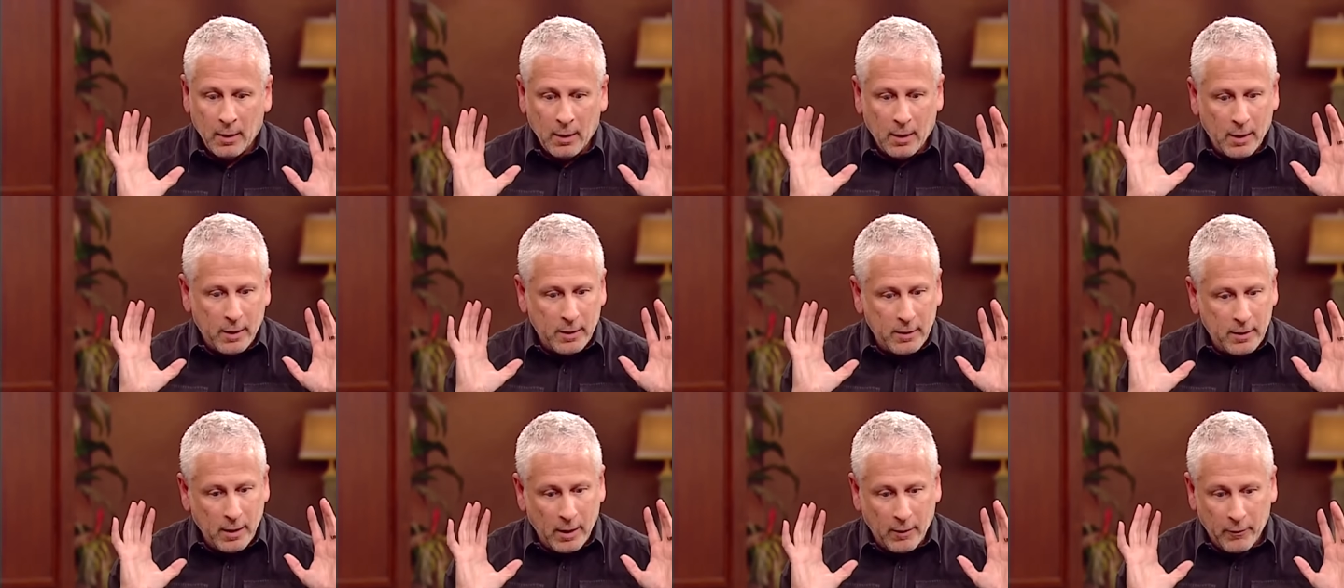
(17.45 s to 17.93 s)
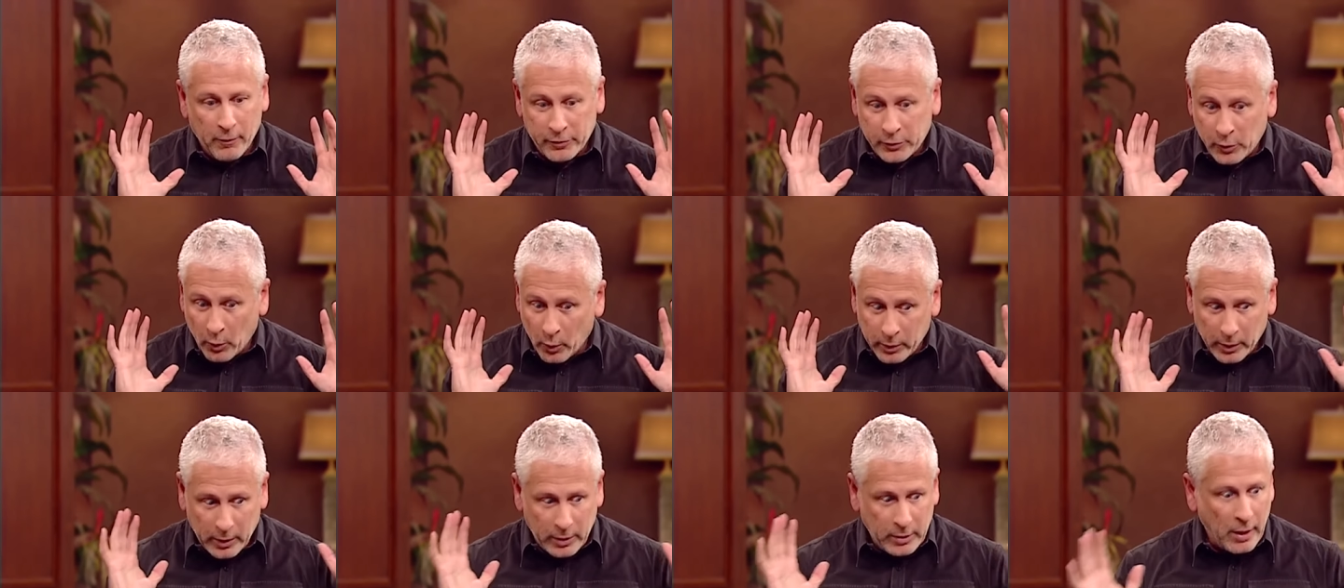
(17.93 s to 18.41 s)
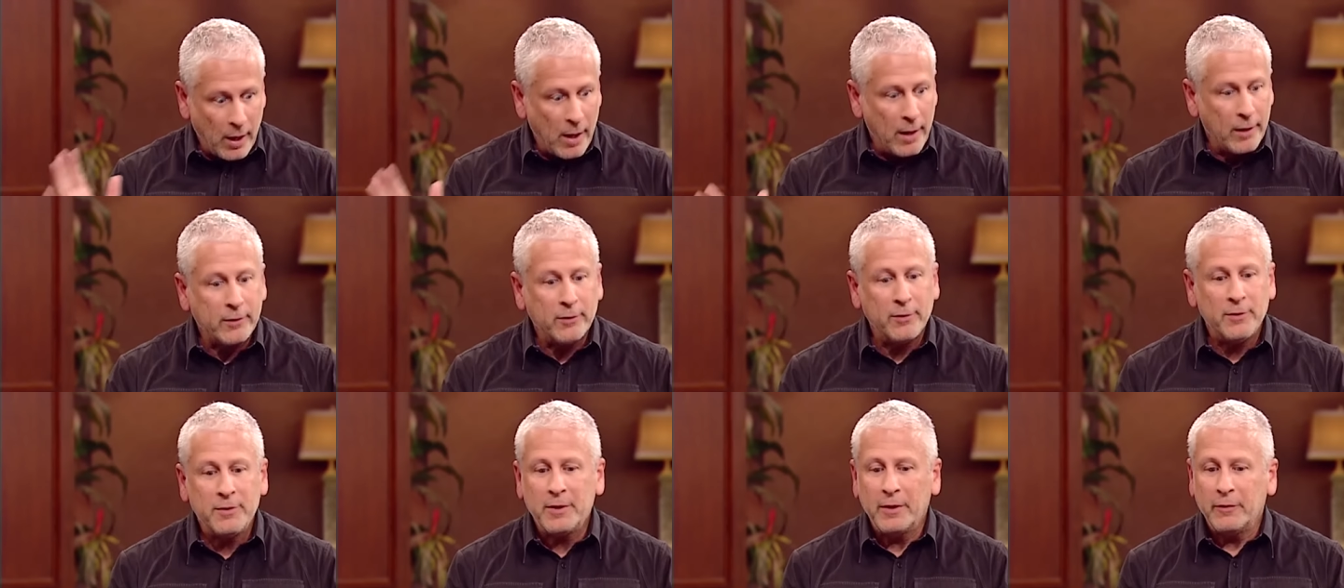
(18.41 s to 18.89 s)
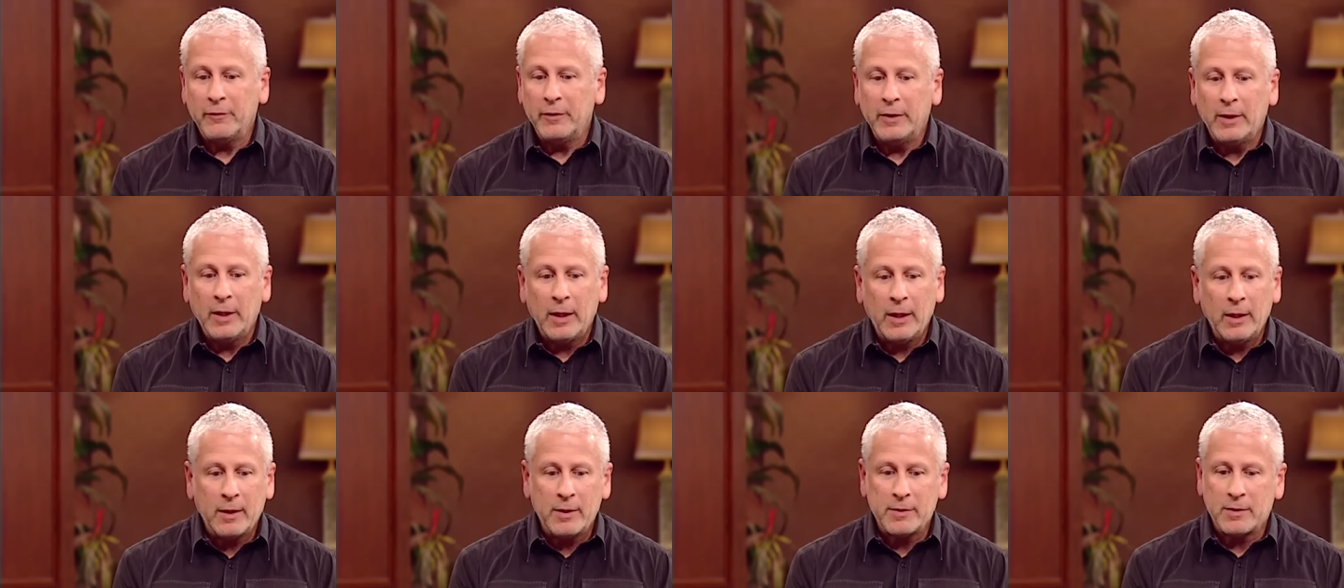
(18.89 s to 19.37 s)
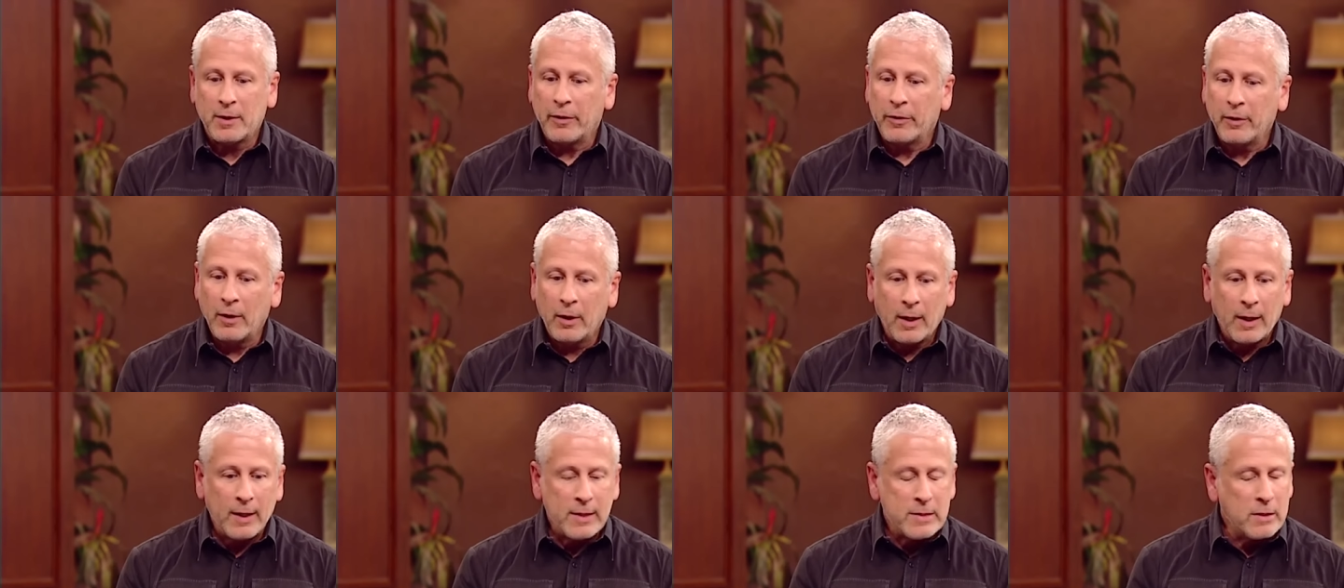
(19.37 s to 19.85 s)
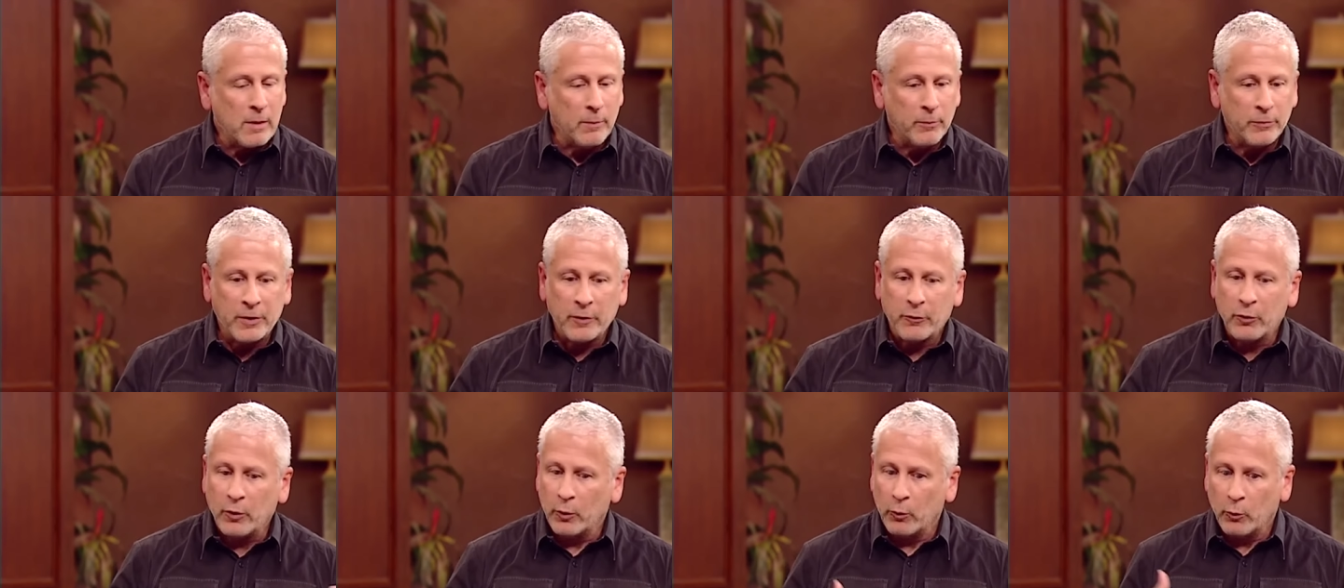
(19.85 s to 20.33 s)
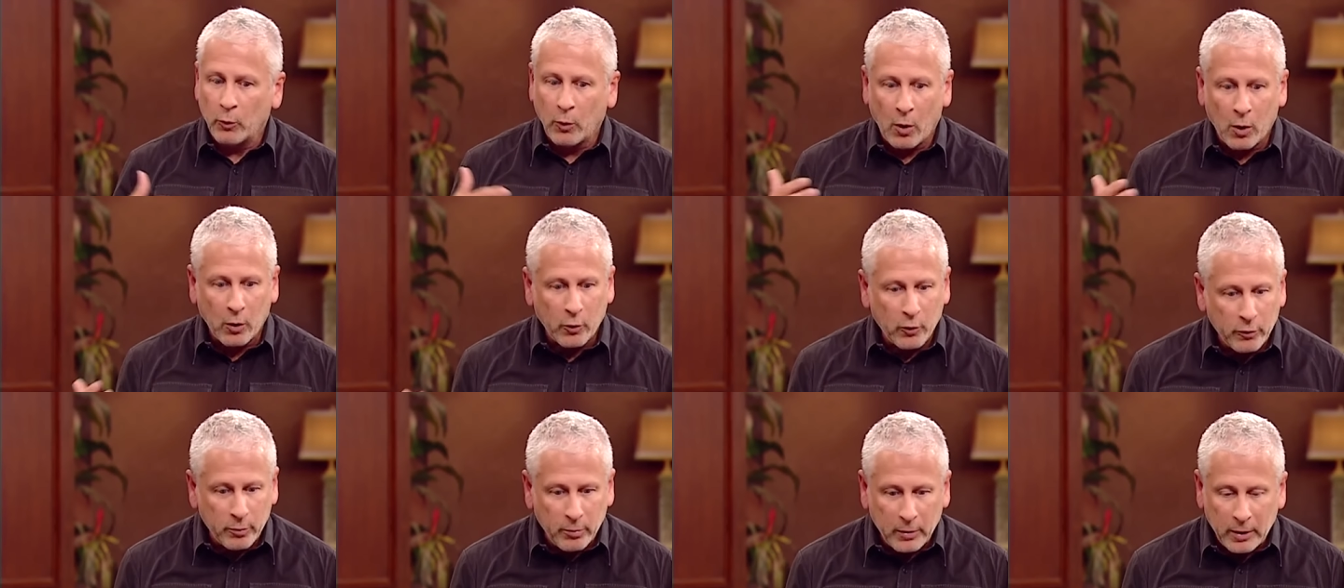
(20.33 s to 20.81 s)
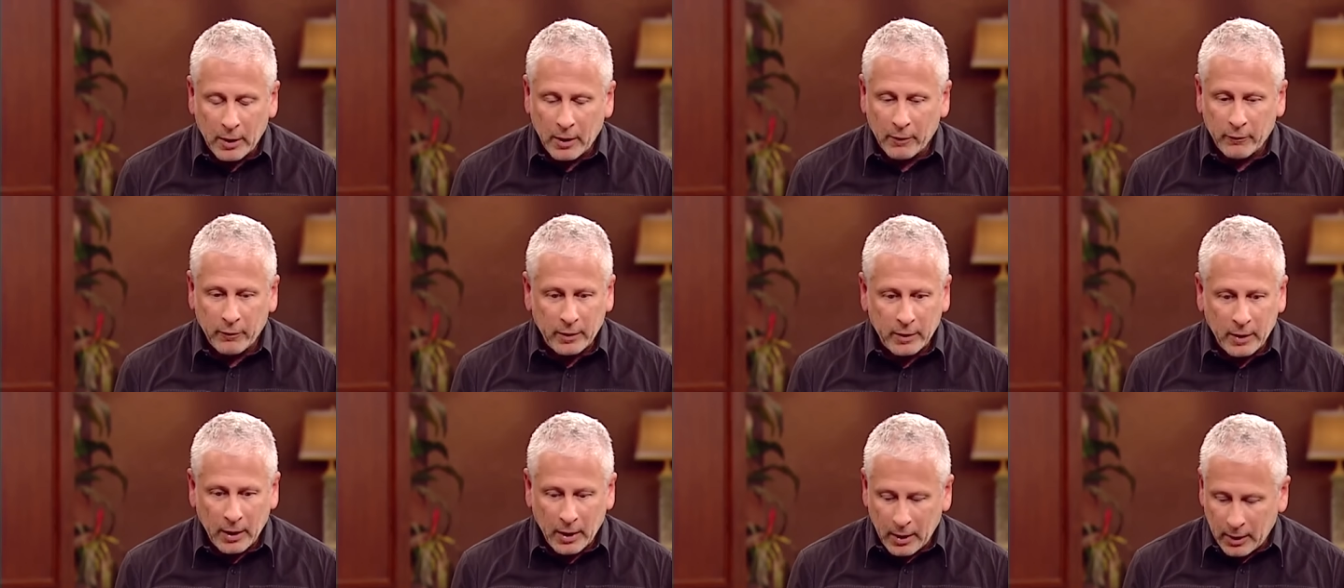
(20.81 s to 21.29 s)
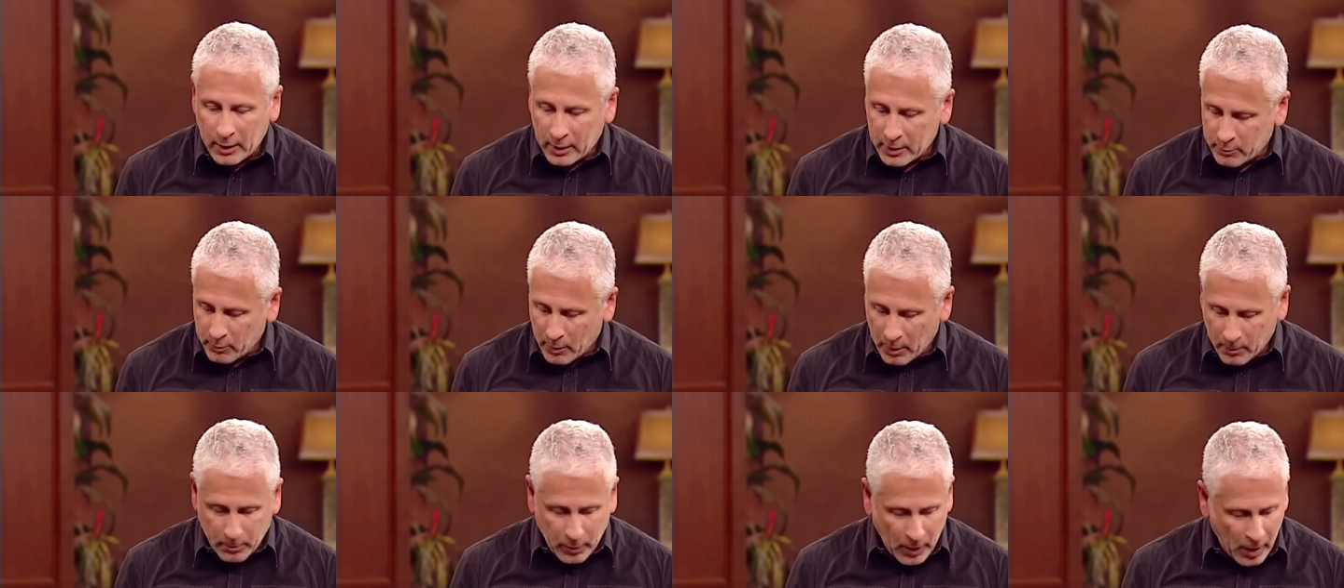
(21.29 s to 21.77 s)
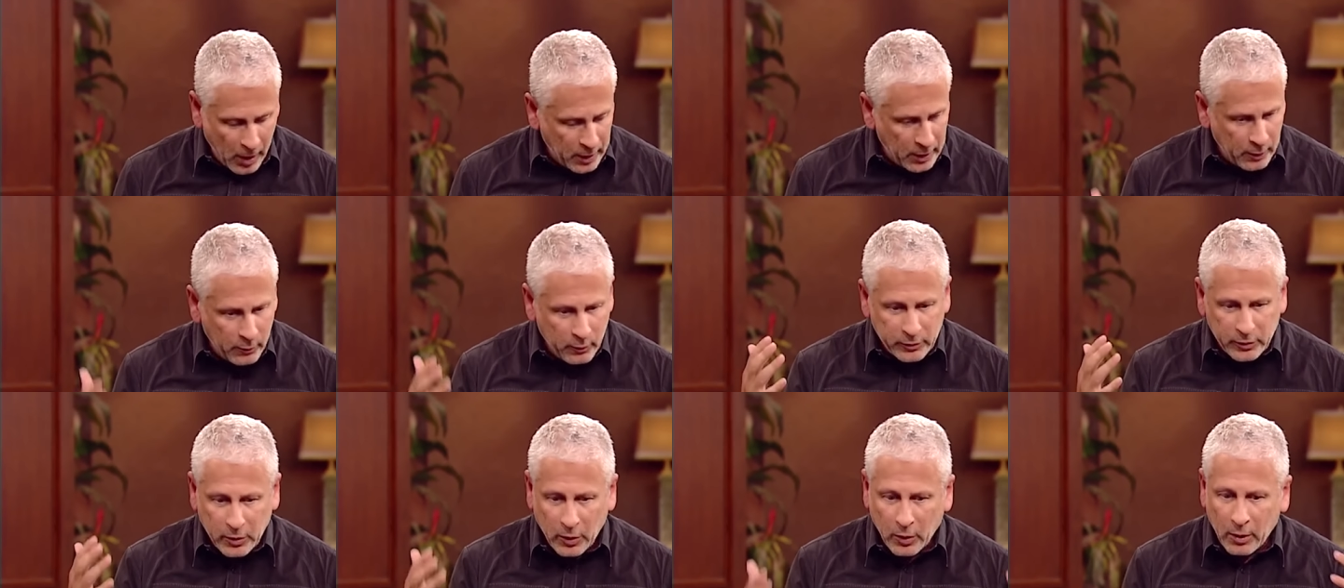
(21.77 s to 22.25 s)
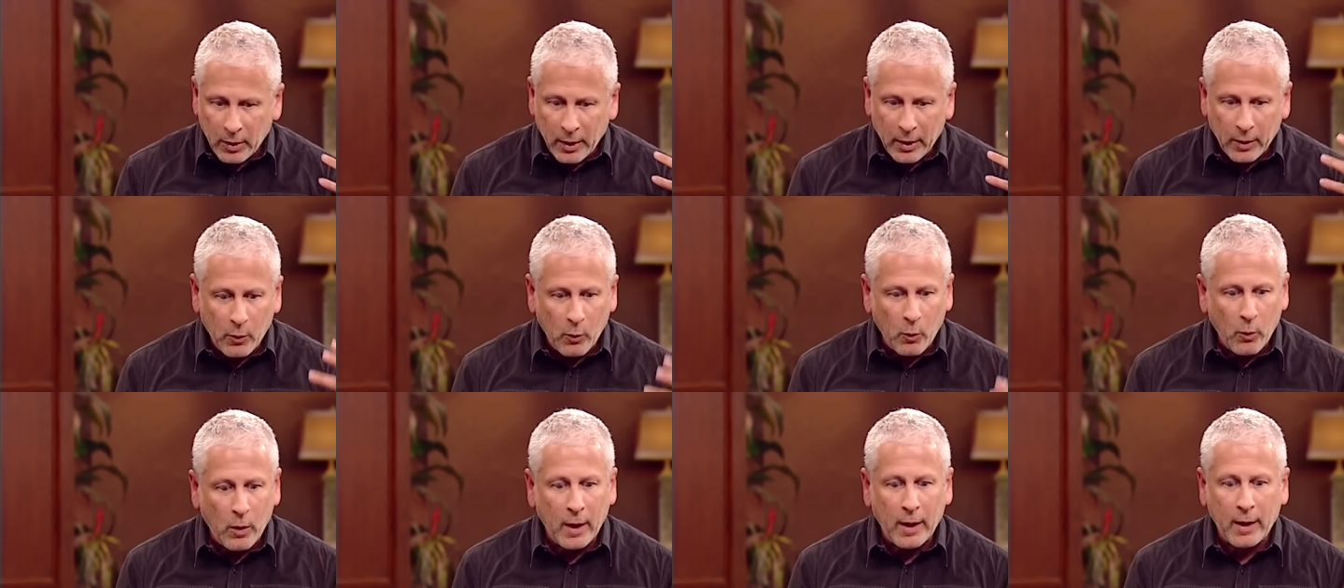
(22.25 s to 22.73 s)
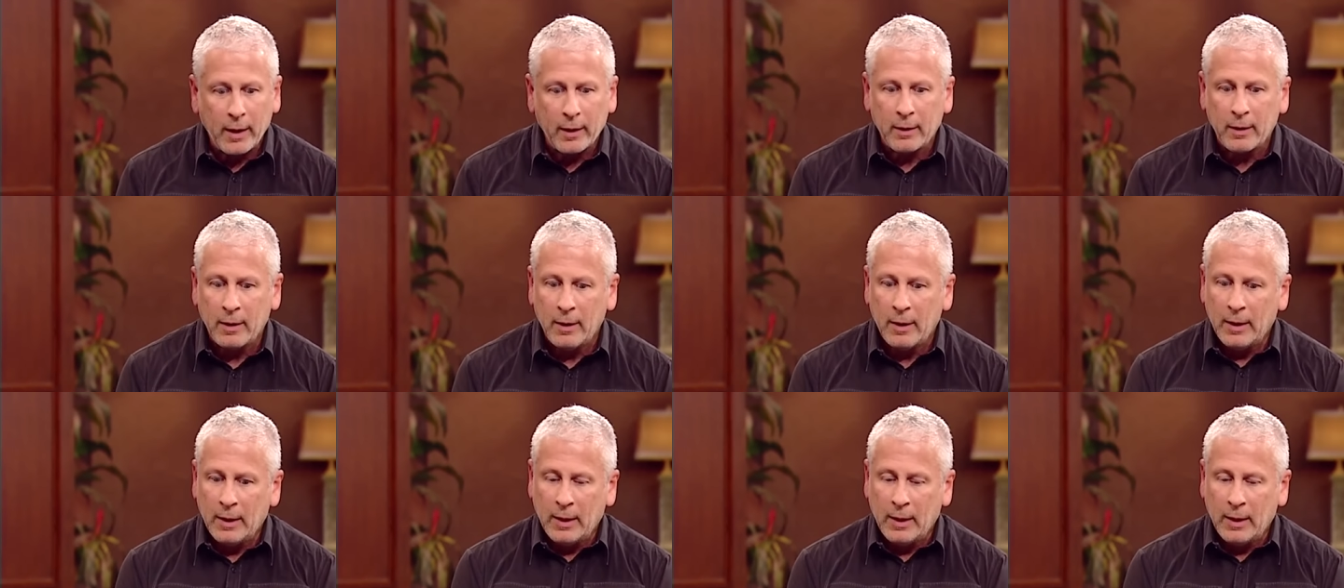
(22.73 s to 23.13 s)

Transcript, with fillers: I, I was going to doctors every day because I thought I had something different wrong with me every day because my body was all out of whack.